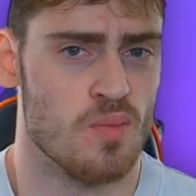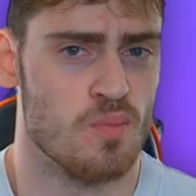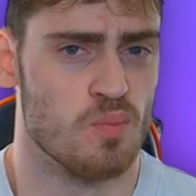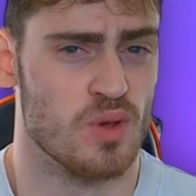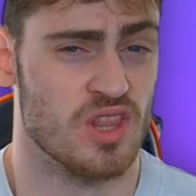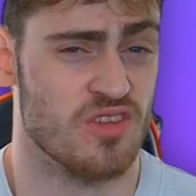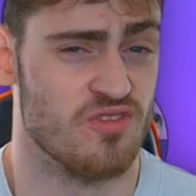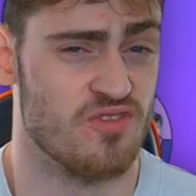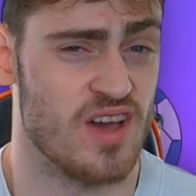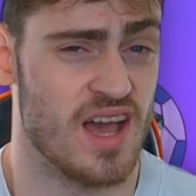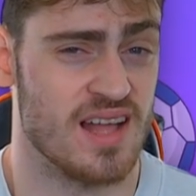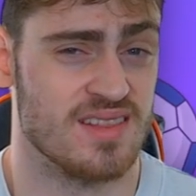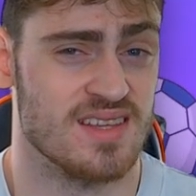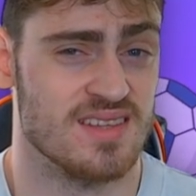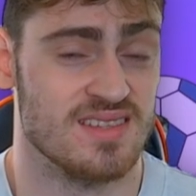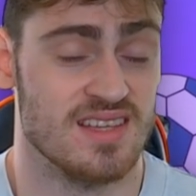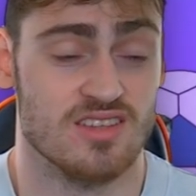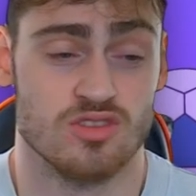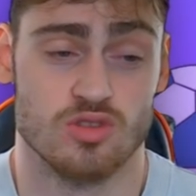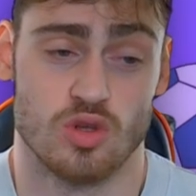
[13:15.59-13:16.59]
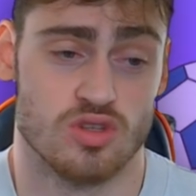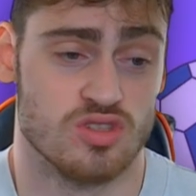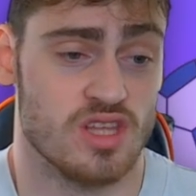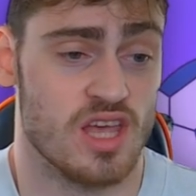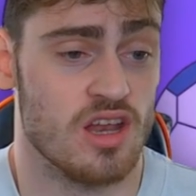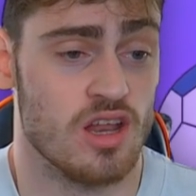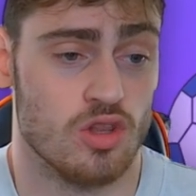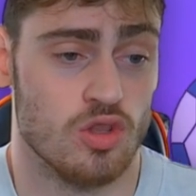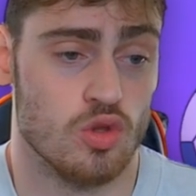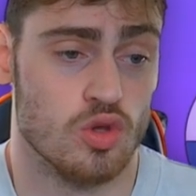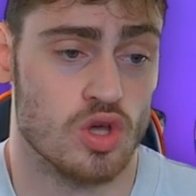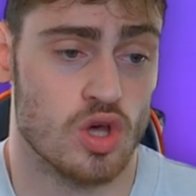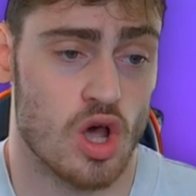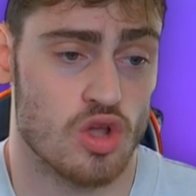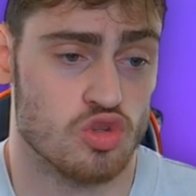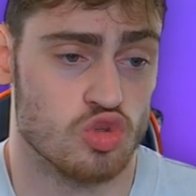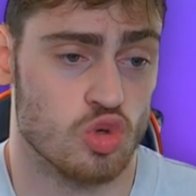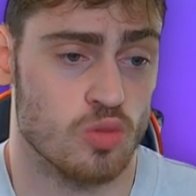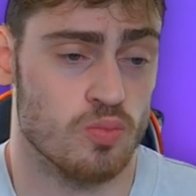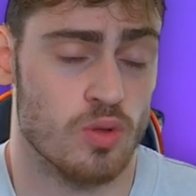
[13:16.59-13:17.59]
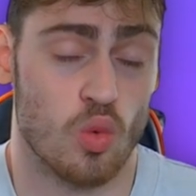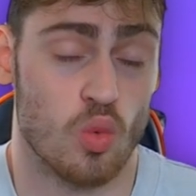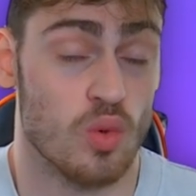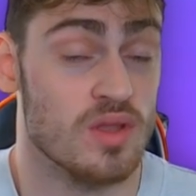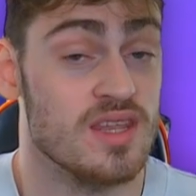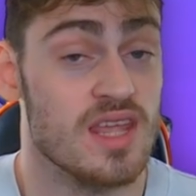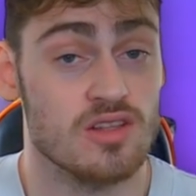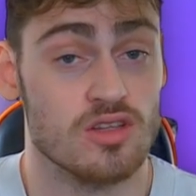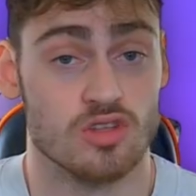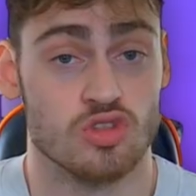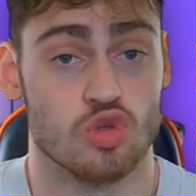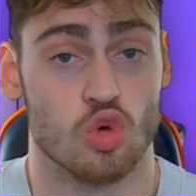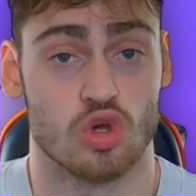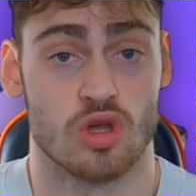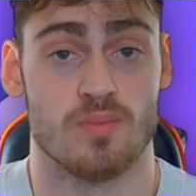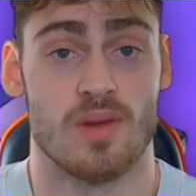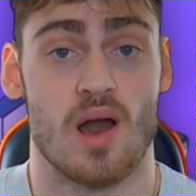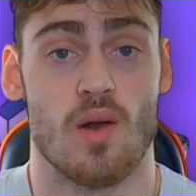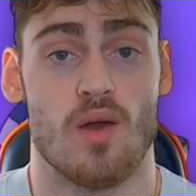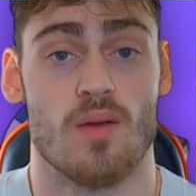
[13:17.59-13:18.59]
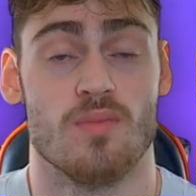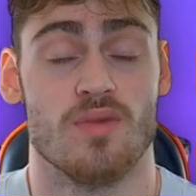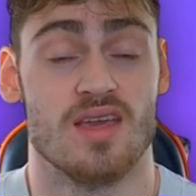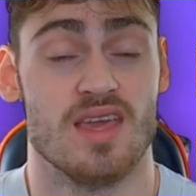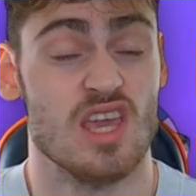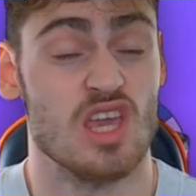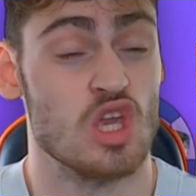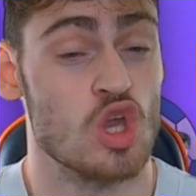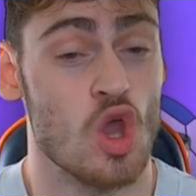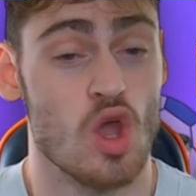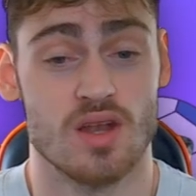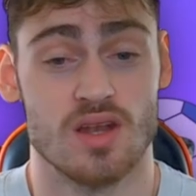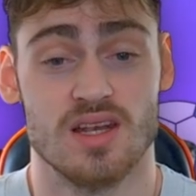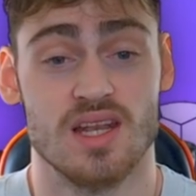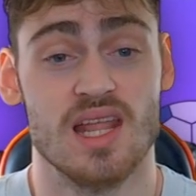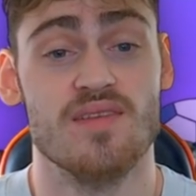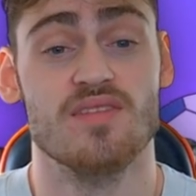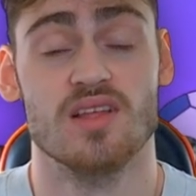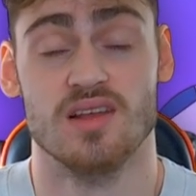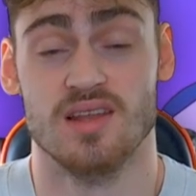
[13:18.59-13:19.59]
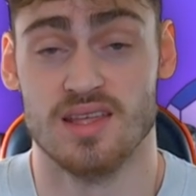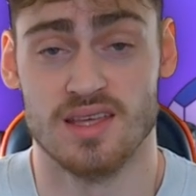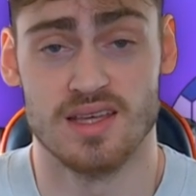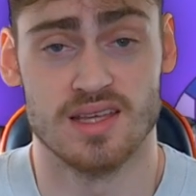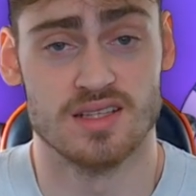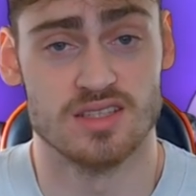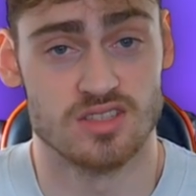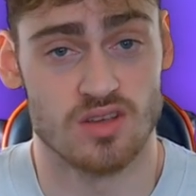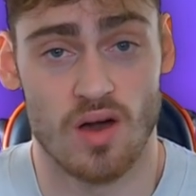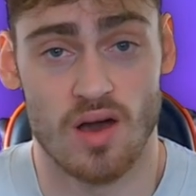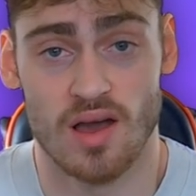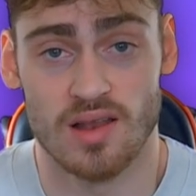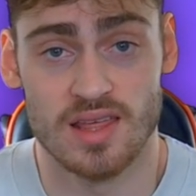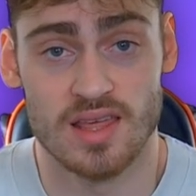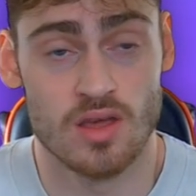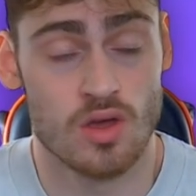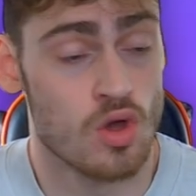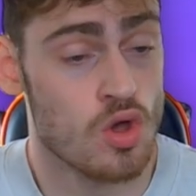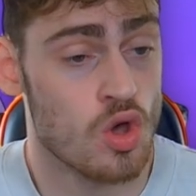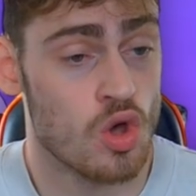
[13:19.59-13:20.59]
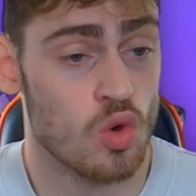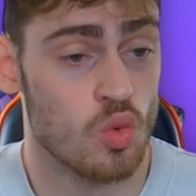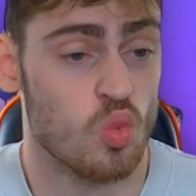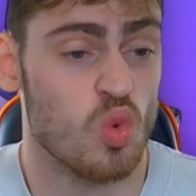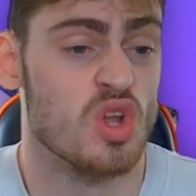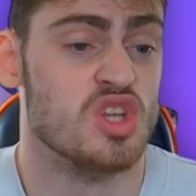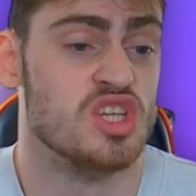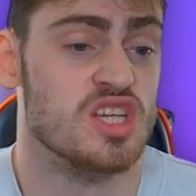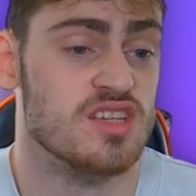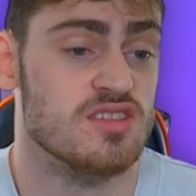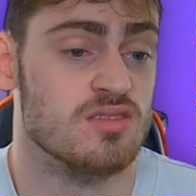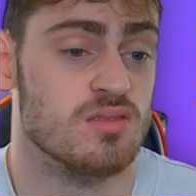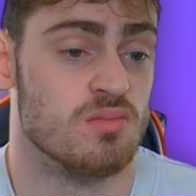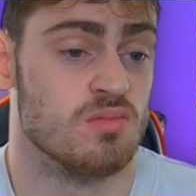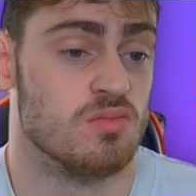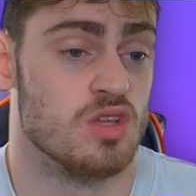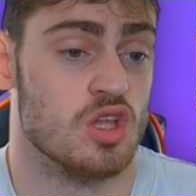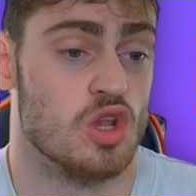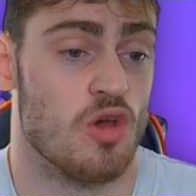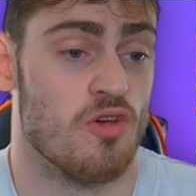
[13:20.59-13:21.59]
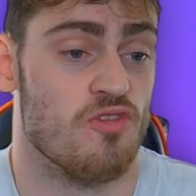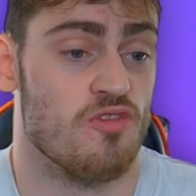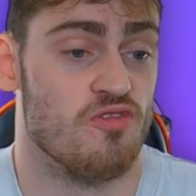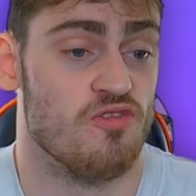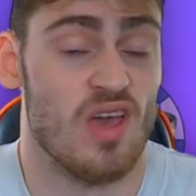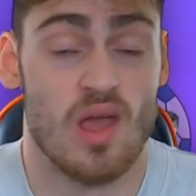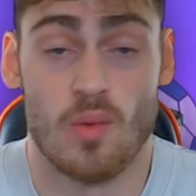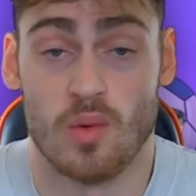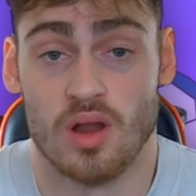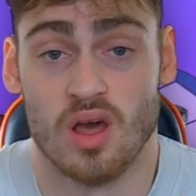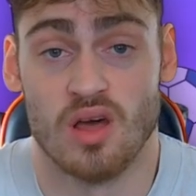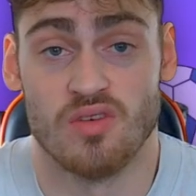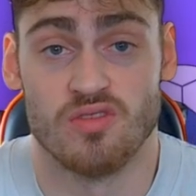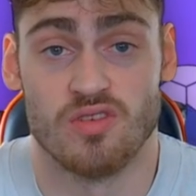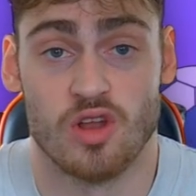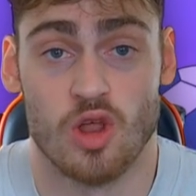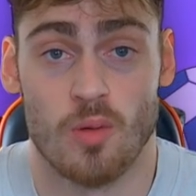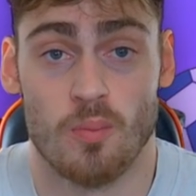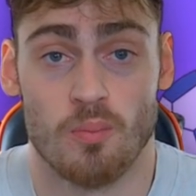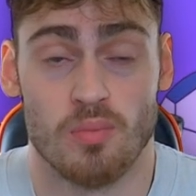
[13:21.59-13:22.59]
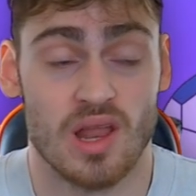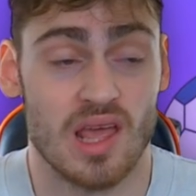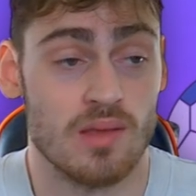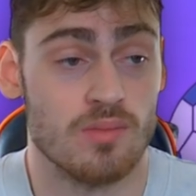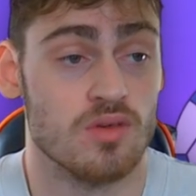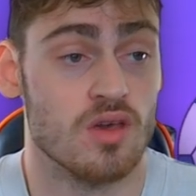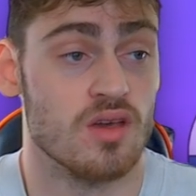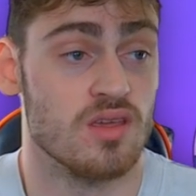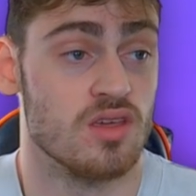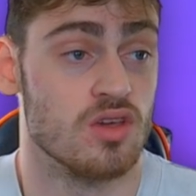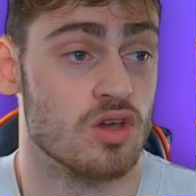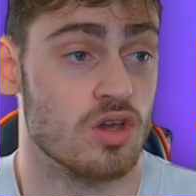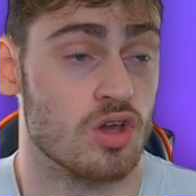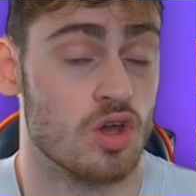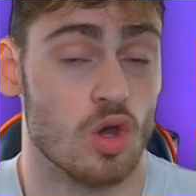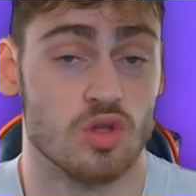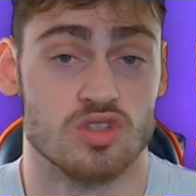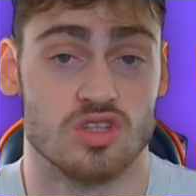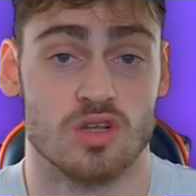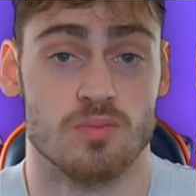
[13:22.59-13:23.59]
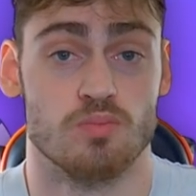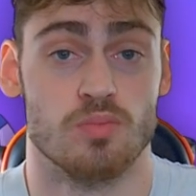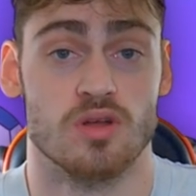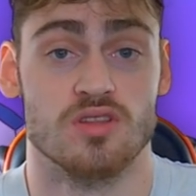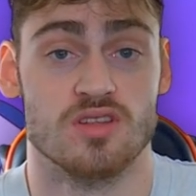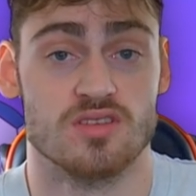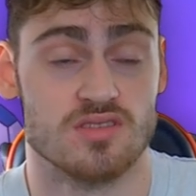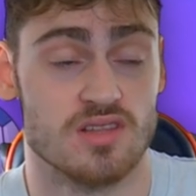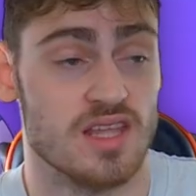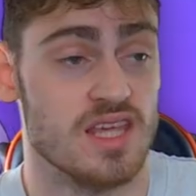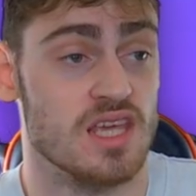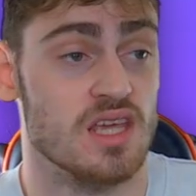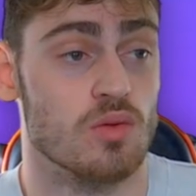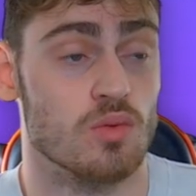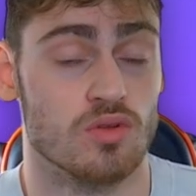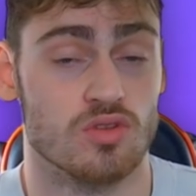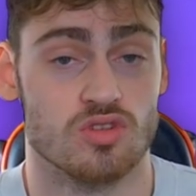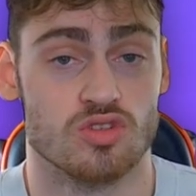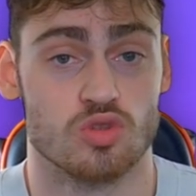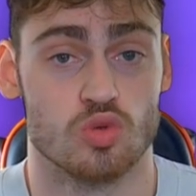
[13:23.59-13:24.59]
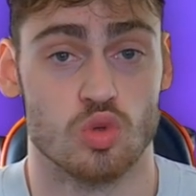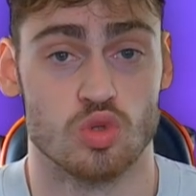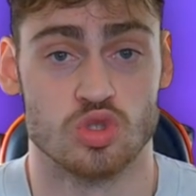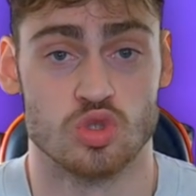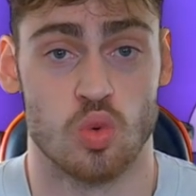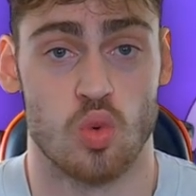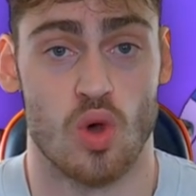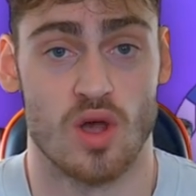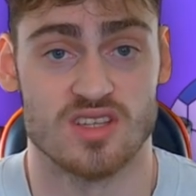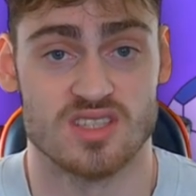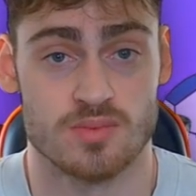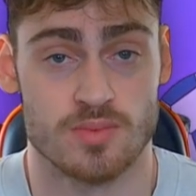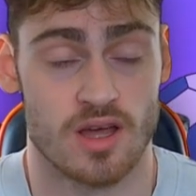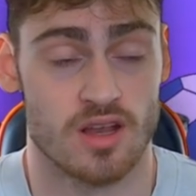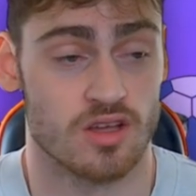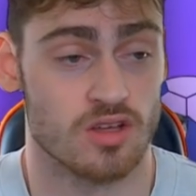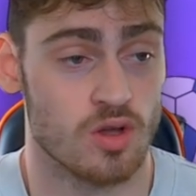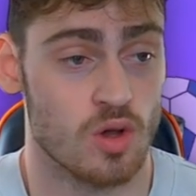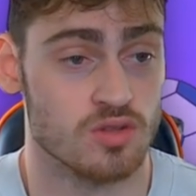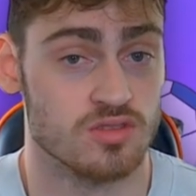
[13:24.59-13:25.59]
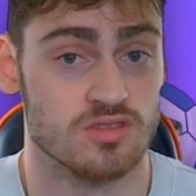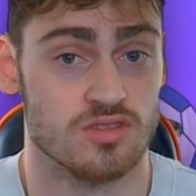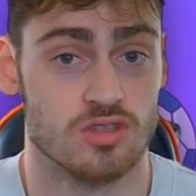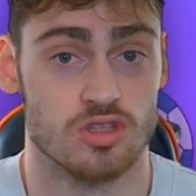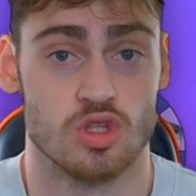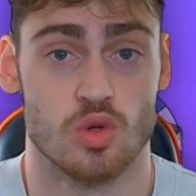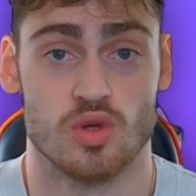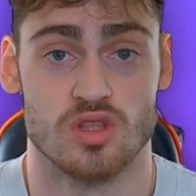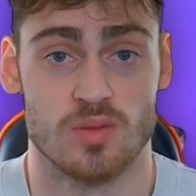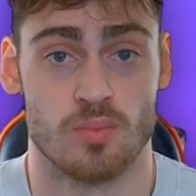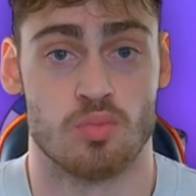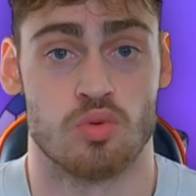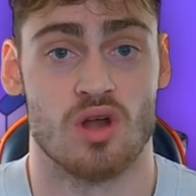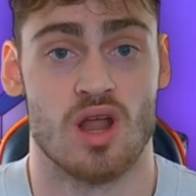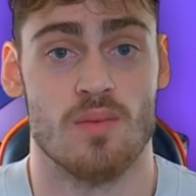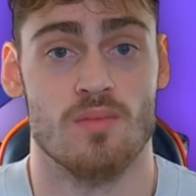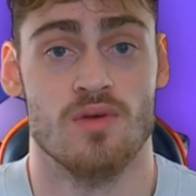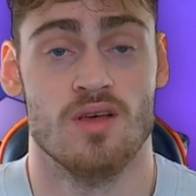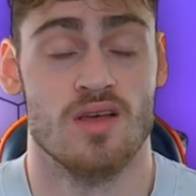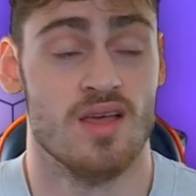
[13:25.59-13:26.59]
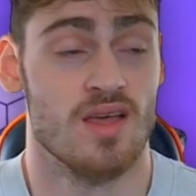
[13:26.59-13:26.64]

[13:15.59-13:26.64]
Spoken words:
But the fact is he's not staying at Newcastle, but we need to talk about him. He could leave the league entirely, which is, you know, fair enough. I don't blame you. You could go to the Bundesliga and score twice the amount of goals as you do in the Prem,